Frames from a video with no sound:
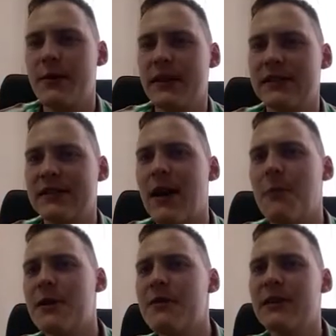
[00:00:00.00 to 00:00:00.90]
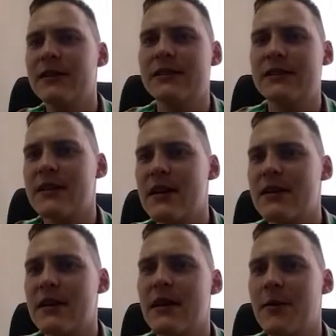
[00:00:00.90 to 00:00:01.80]
some events that
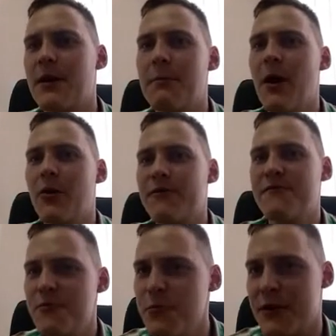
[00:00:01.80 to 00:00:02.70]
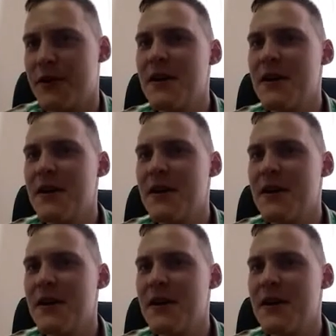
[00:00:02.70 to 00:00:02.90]
are about food